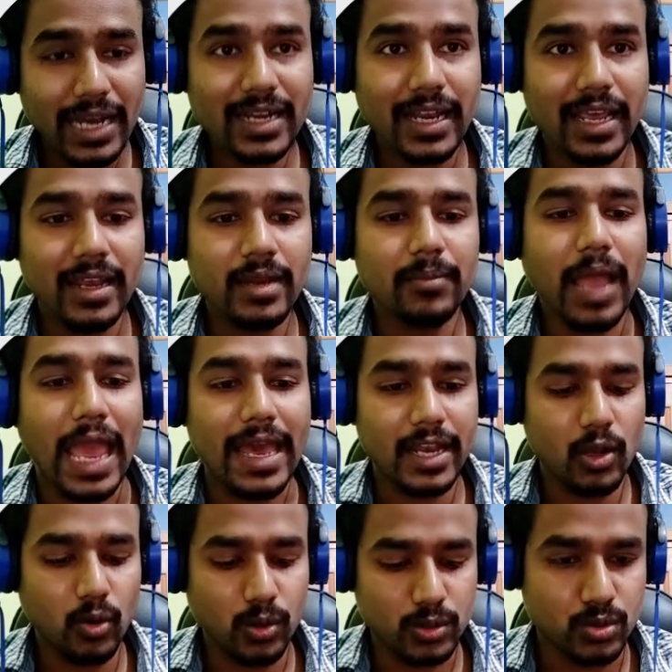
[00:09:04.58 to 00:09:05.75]
an array
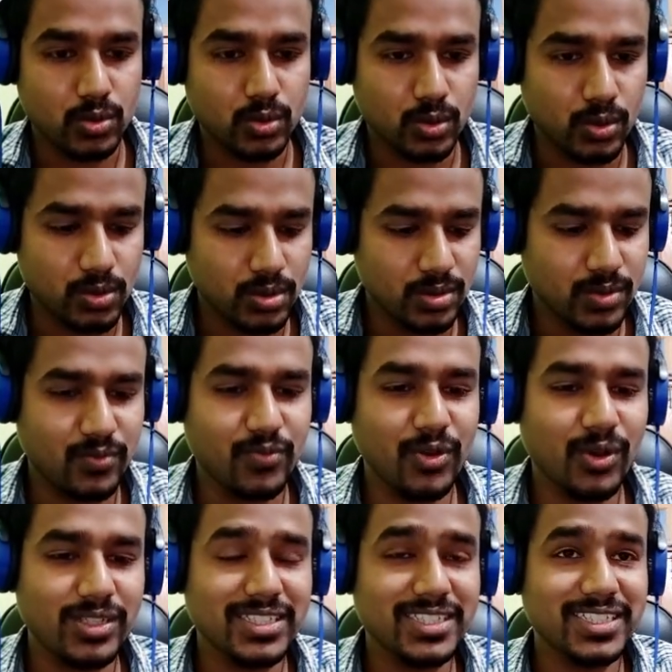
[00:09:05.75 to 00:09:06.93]
also.
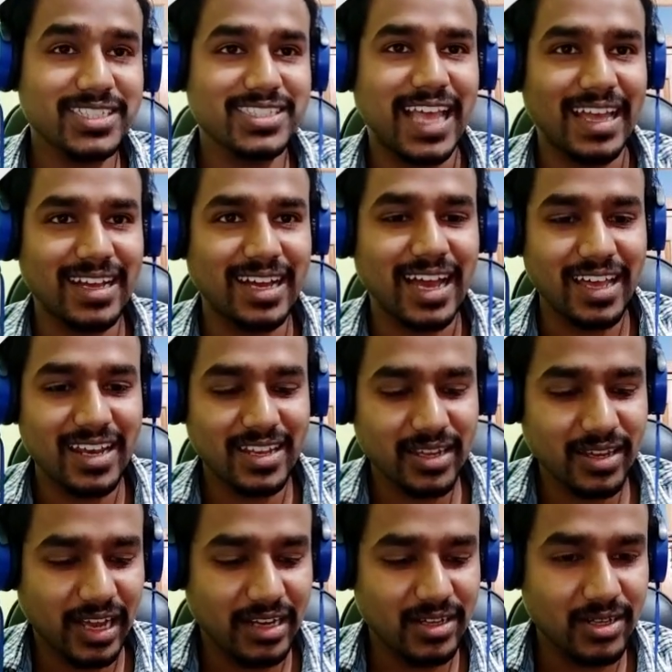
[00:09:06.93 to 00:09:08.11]
Because it is an array,
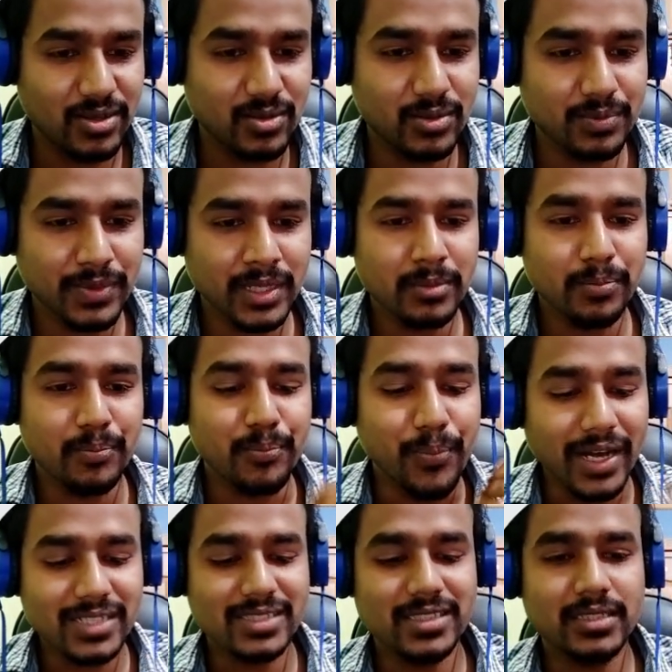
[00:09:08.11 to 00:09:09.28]
I need to
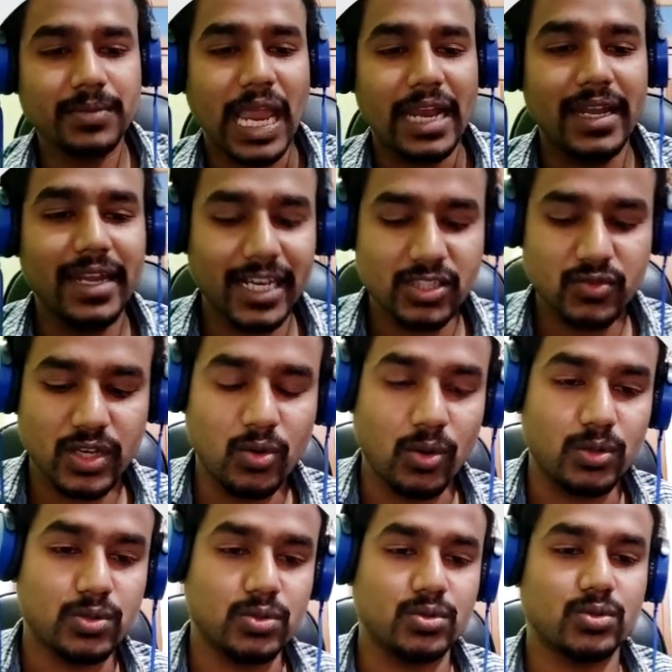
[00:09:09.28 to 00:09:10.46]
pass the index value
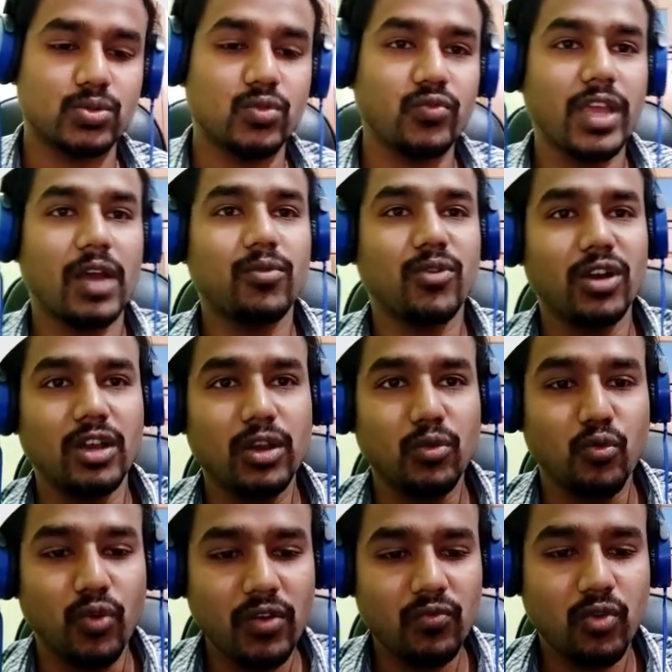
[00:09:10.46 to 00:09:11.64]
also. So we have only
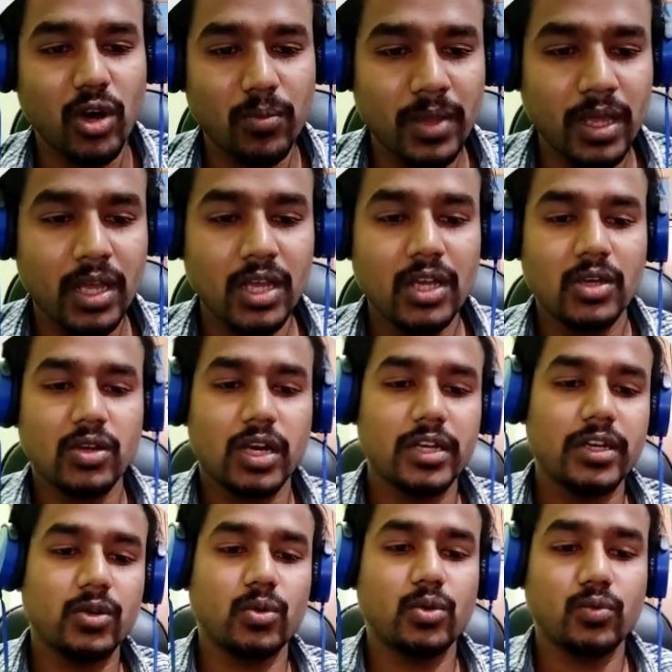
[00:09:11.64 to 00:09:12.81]
one form, I
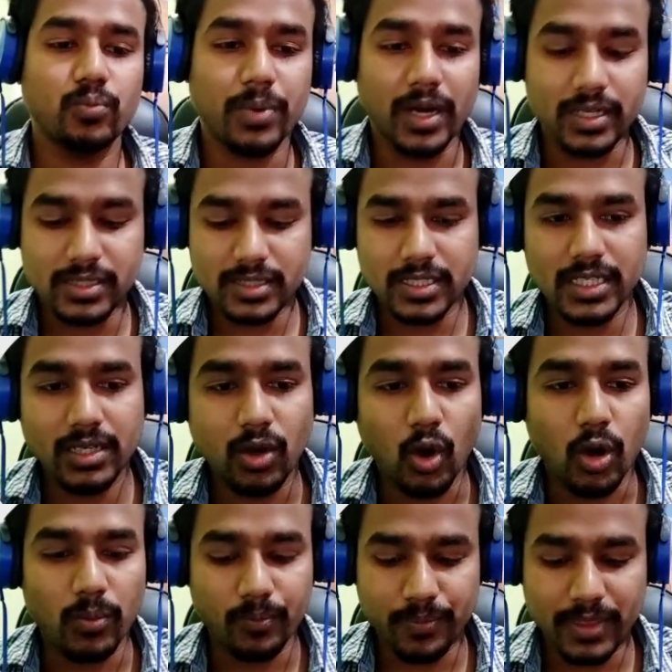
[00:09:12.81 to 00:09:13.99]
need to pass the
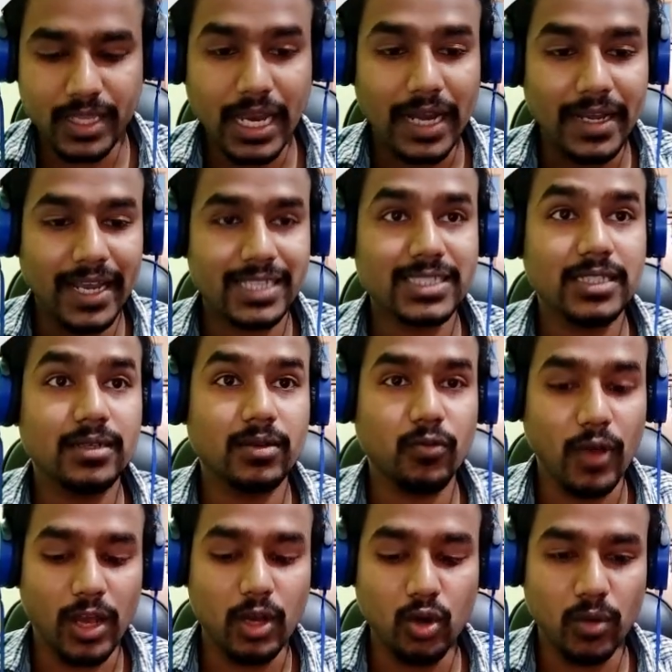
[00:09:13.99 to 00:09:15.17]
index
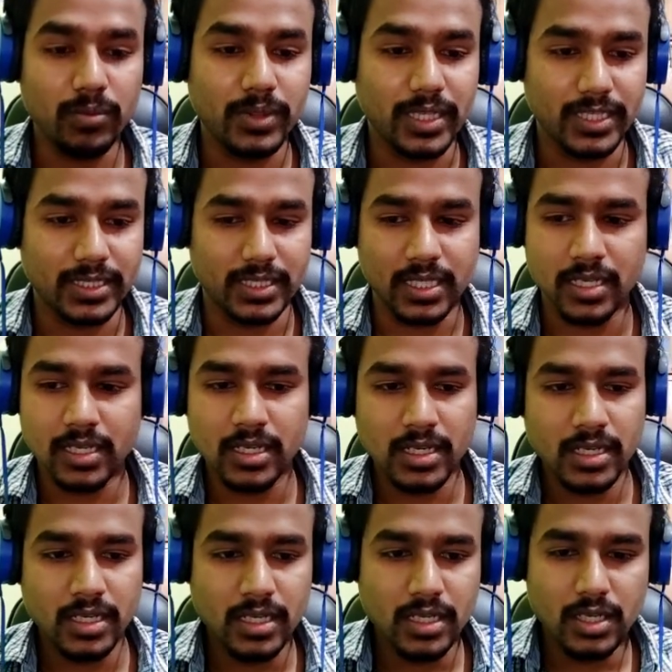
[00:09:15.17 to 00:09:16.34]
value of this.
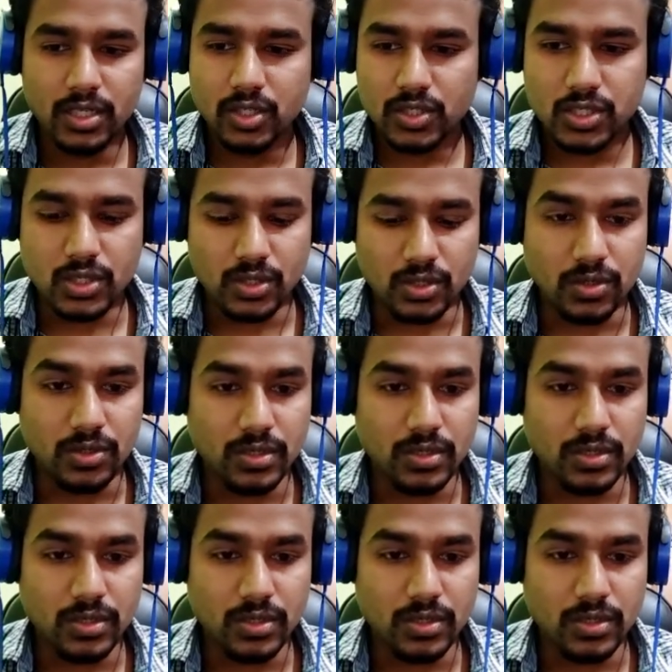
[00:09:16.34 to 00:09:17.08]
So